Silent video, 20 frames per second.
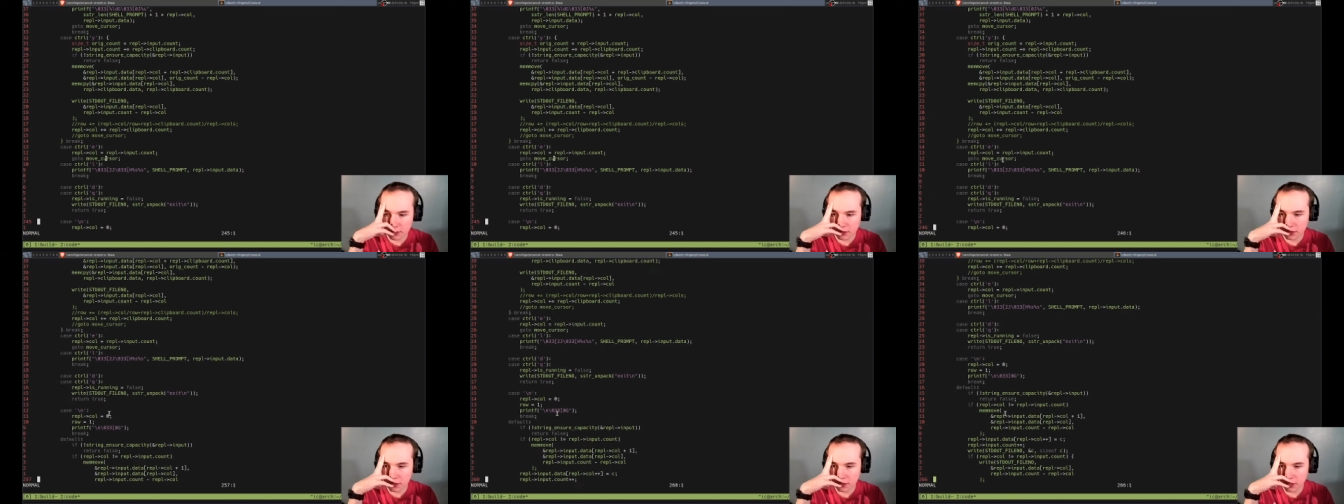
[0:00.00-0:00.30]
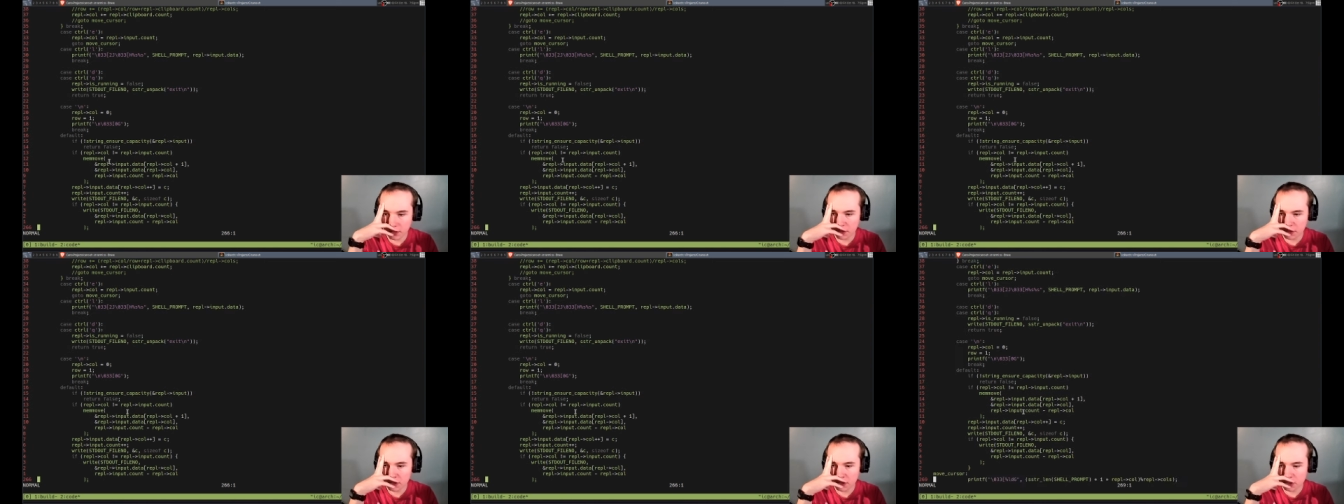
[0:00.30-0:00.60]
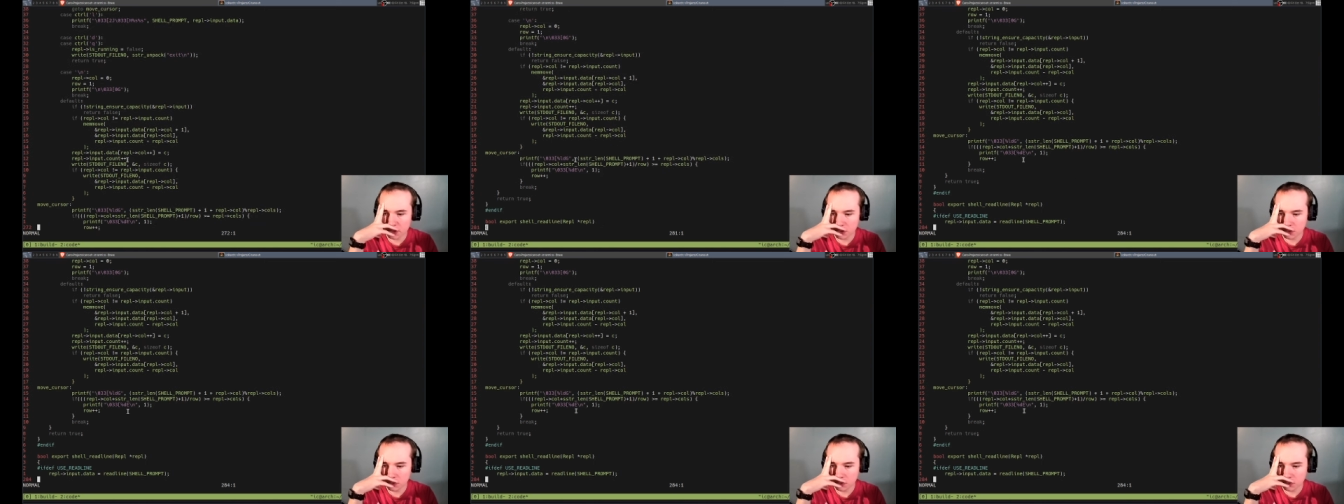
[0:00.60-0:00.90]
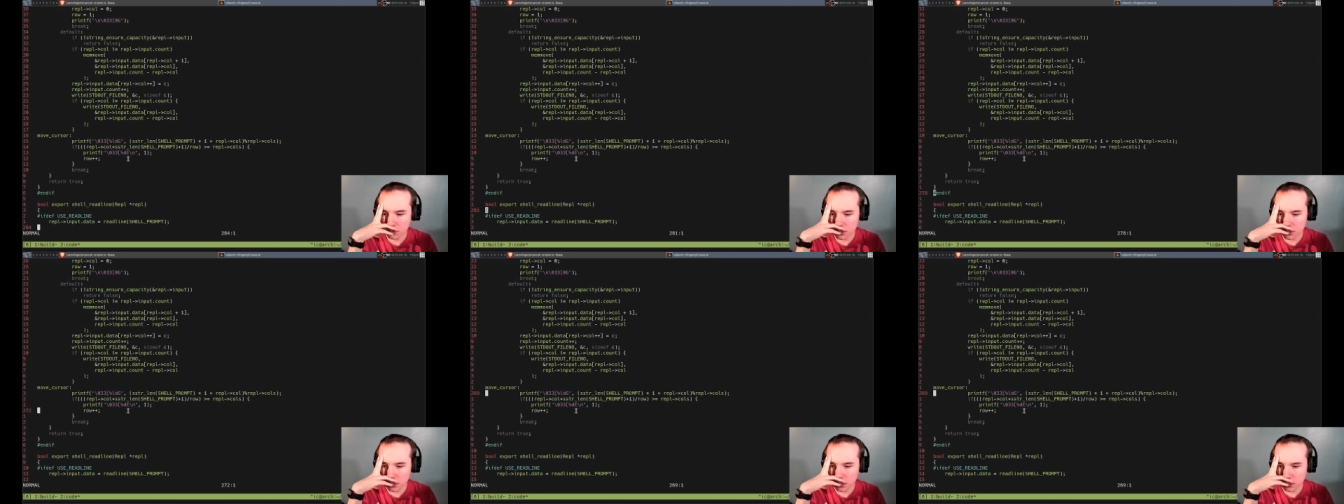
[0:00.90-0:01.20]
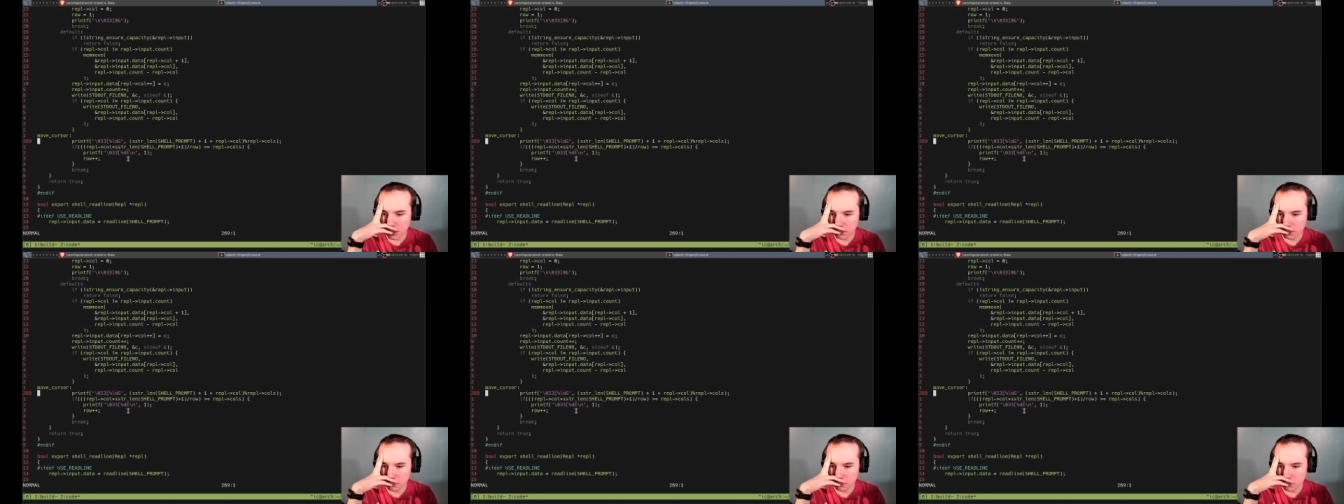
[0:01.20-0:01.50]
gone to the
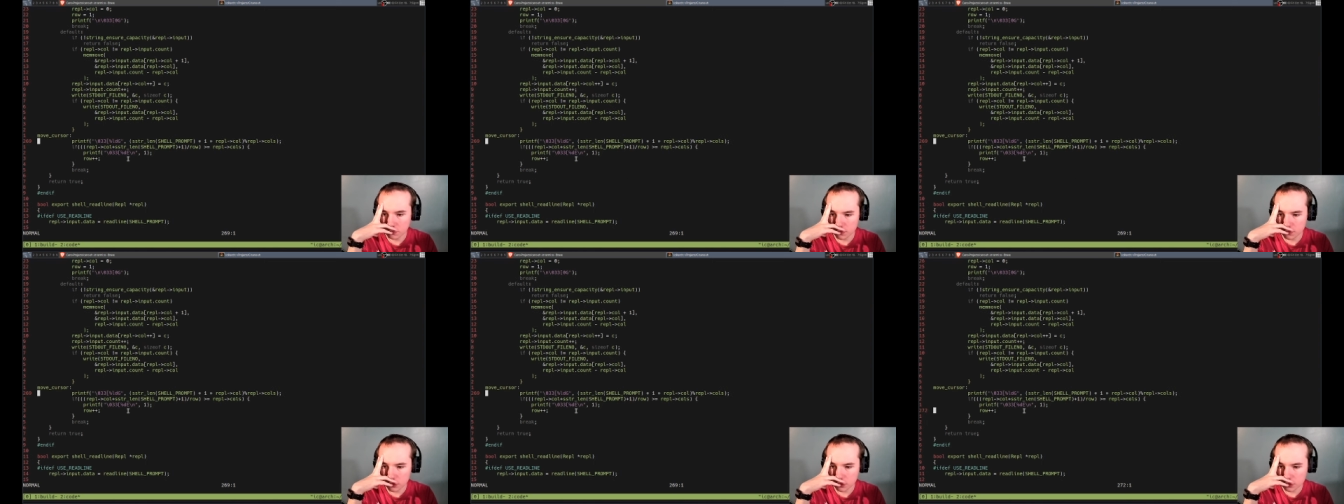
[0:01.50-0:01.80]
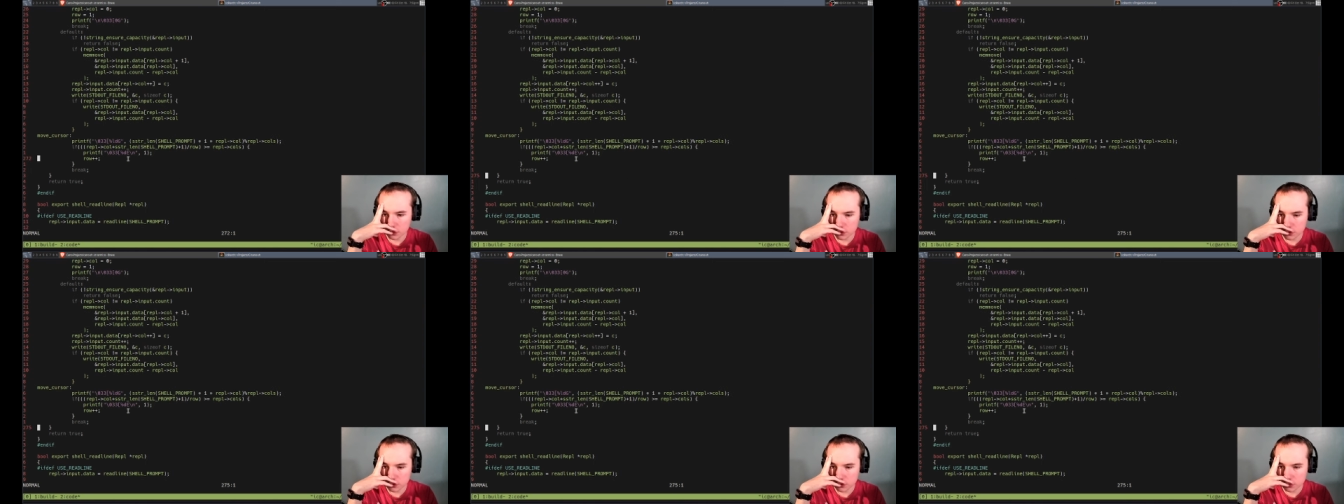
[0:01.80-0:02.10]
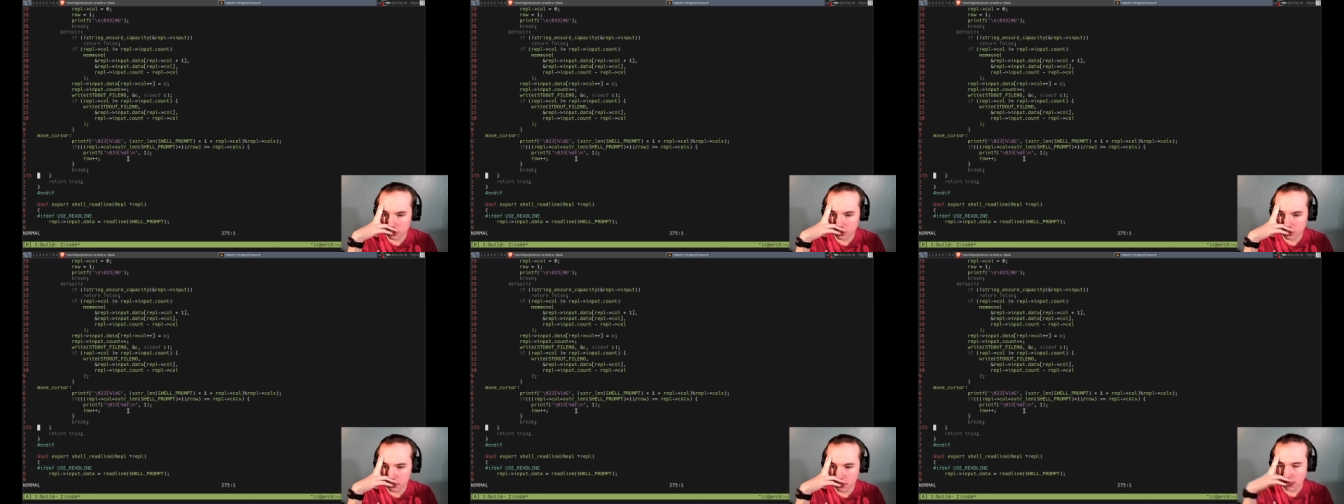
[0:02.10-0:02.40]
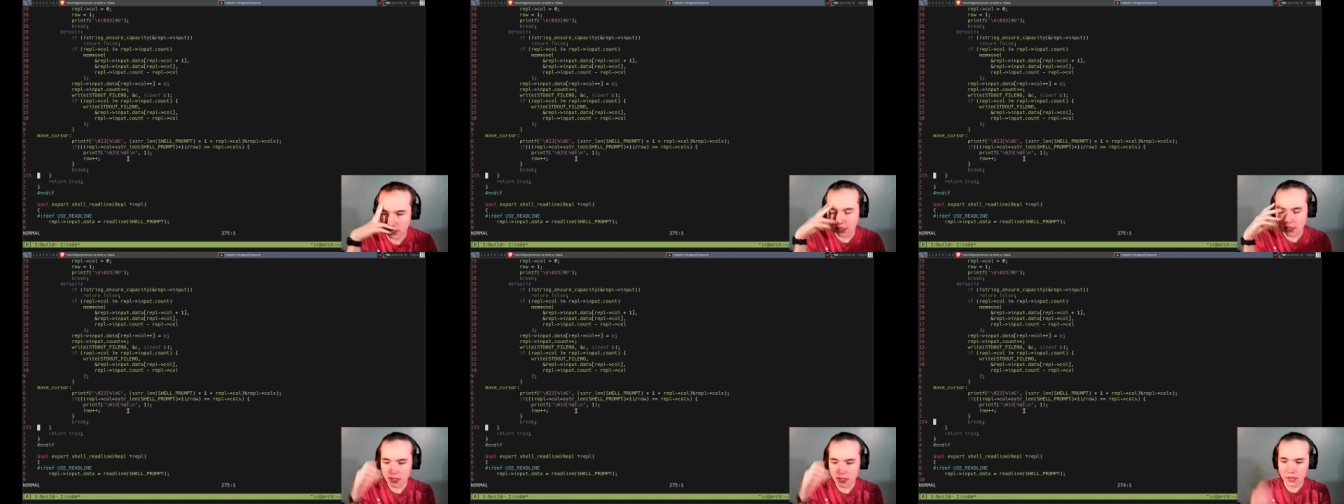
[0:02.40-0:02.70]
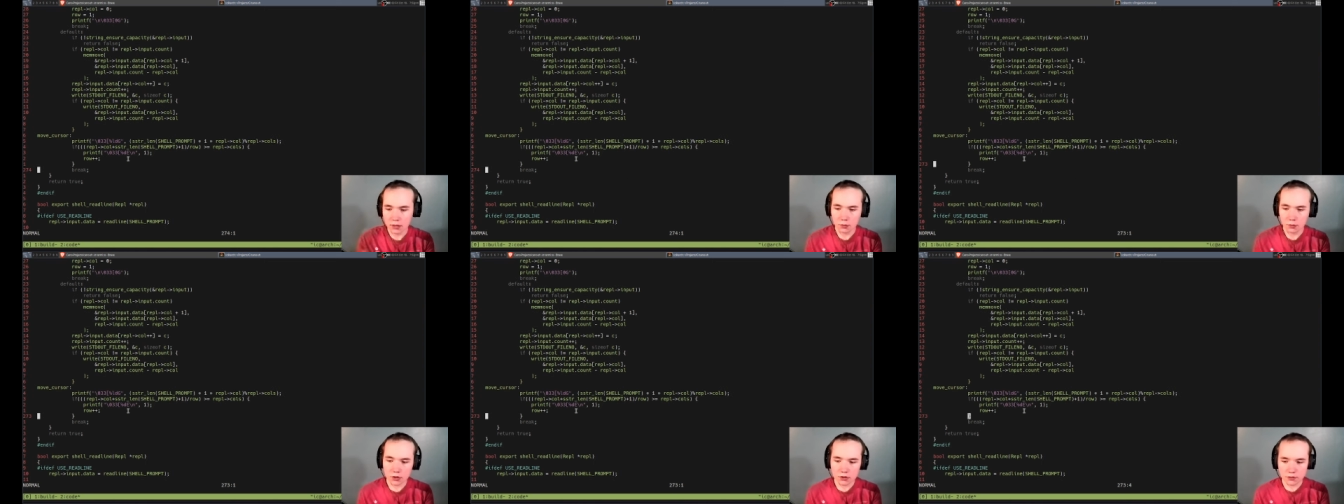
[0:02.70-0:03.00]
move cursor.
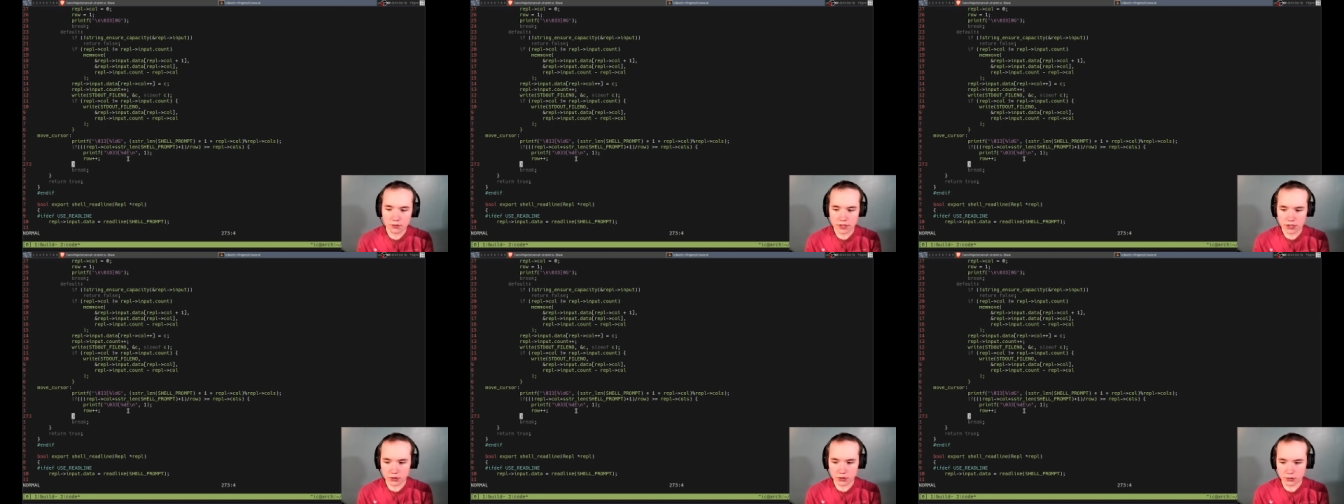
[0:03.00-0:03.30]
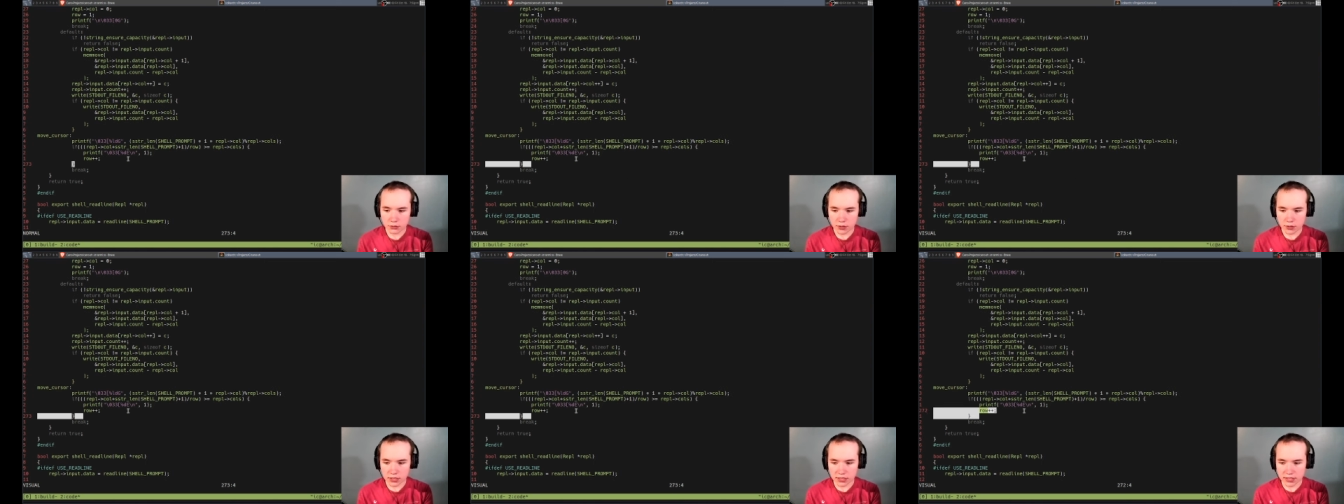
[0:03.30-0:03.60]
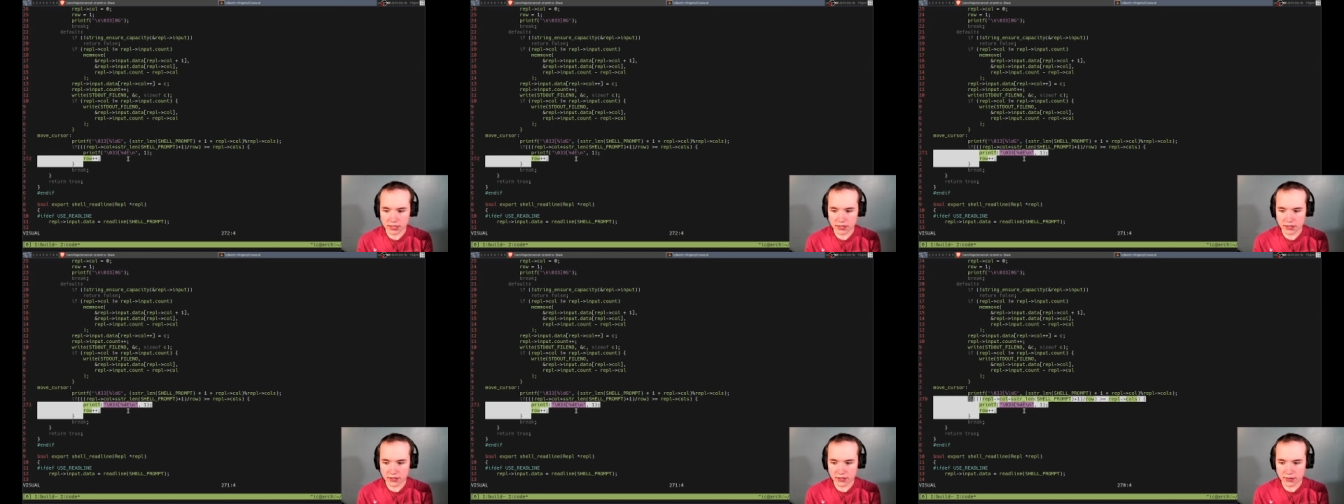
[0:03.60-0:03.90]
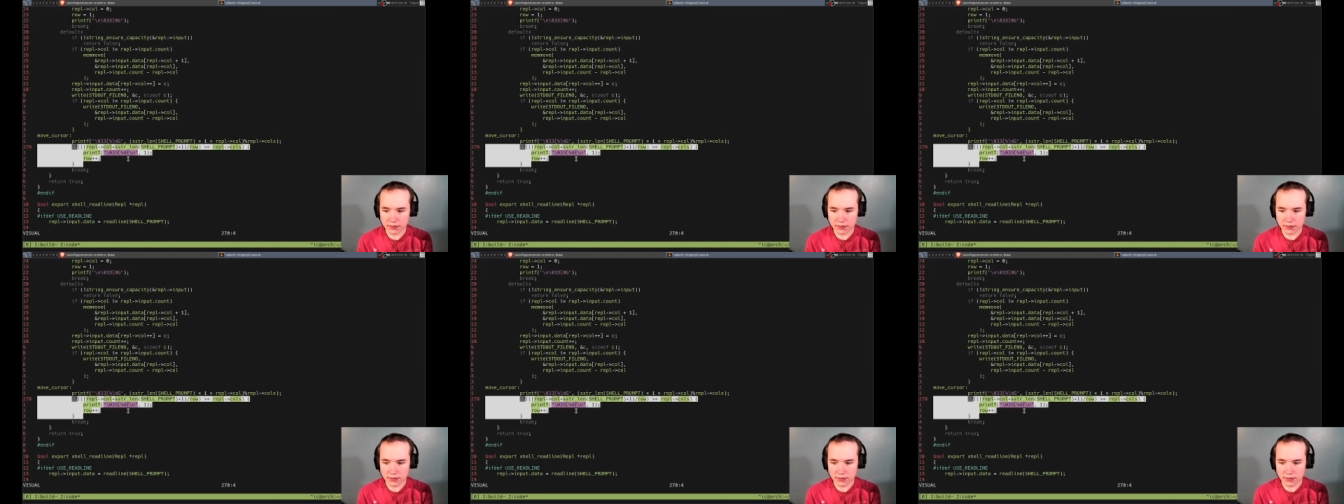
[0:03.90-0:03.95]
What if we do this?